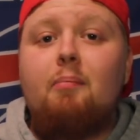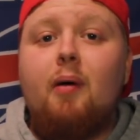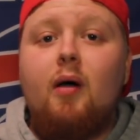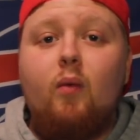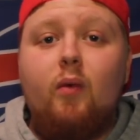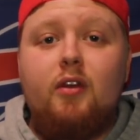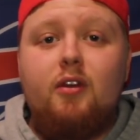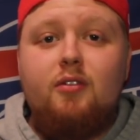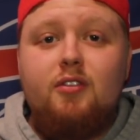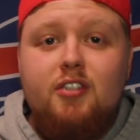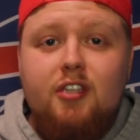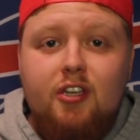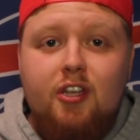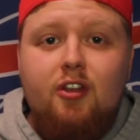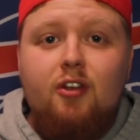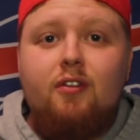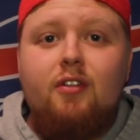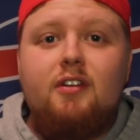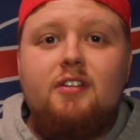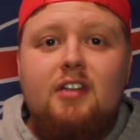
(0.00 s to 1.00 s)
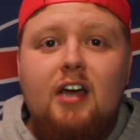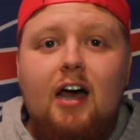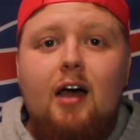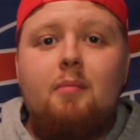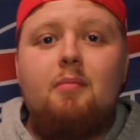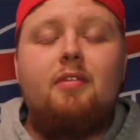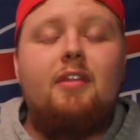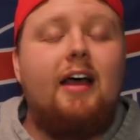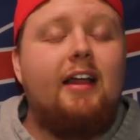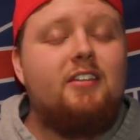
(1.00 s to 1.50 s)
but when you secure the
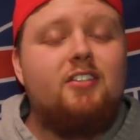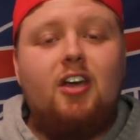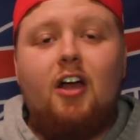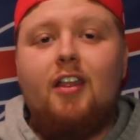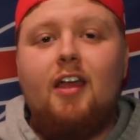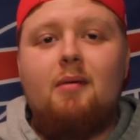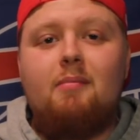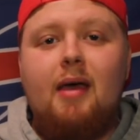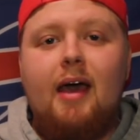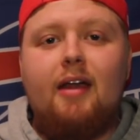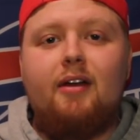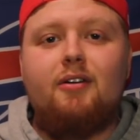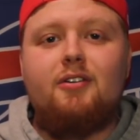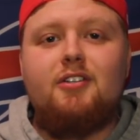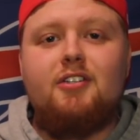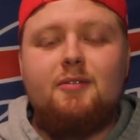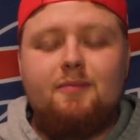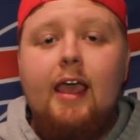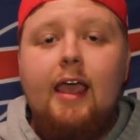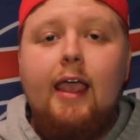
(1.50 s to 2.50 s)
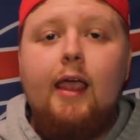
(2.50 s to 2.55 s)
dub, that's all that matters.